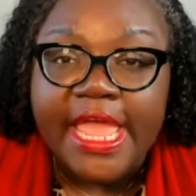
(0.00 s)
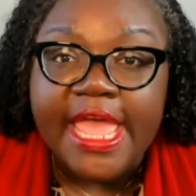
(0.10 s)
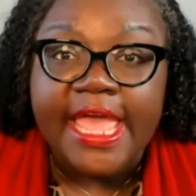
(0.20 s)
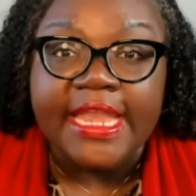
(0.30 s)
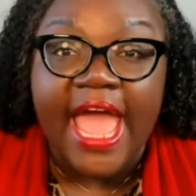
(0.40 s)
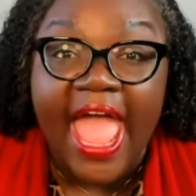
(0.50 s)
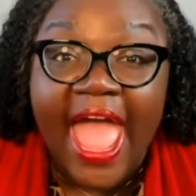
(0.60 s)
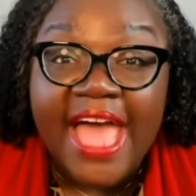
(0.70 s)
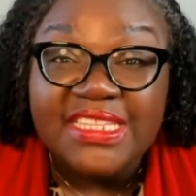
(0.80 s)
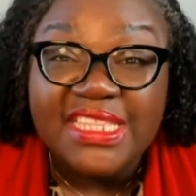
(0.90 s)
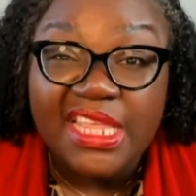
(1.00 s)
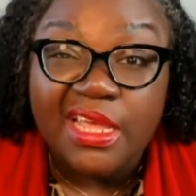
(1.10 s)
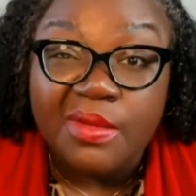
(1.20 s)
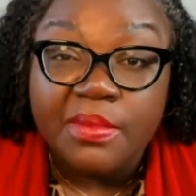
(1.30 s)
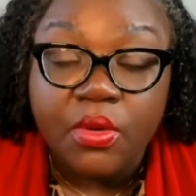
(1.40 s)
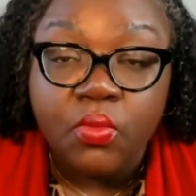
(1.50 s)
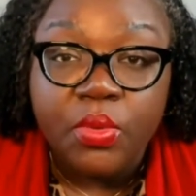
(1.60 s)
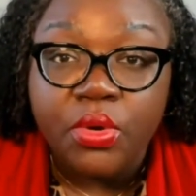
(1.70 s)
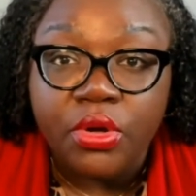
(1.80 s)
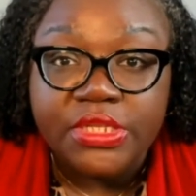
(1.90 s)
and I asked them, we
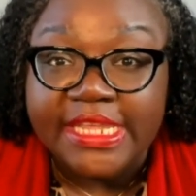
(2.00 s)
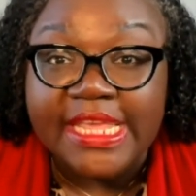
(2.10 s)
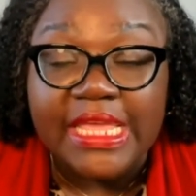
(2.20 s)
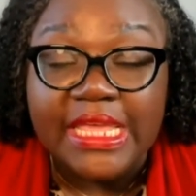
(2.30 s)
were digging